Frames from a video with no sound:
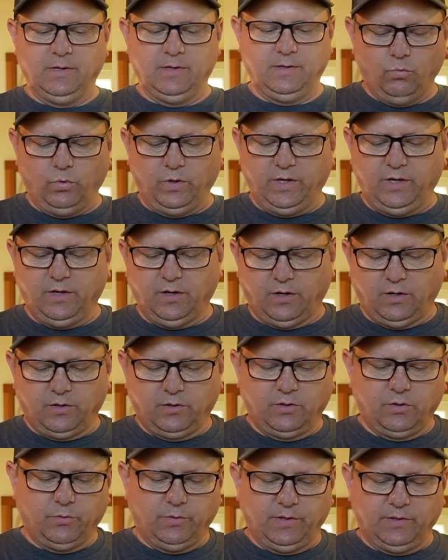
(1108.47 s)
We are
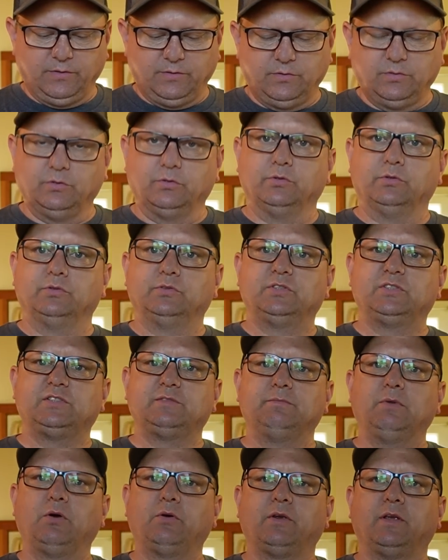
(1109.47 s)
going to
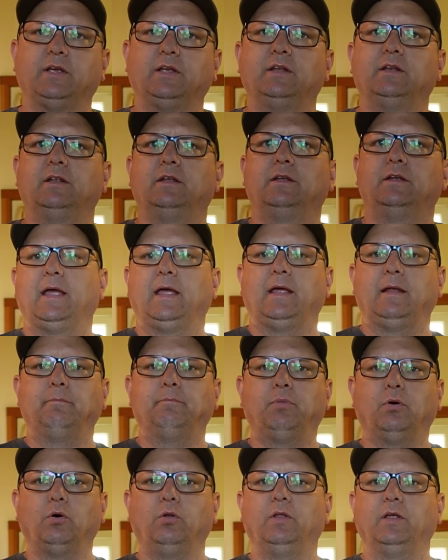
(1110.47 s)
smoke it and
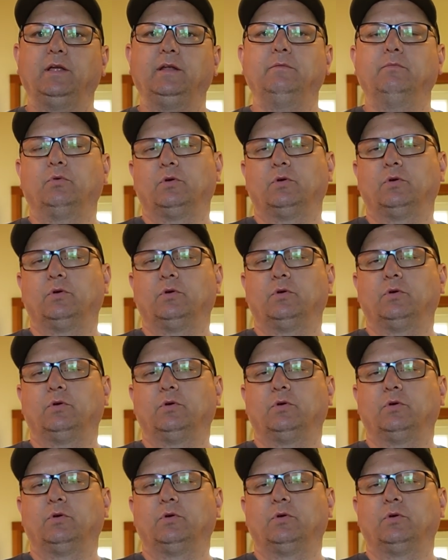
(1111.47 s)
pull it.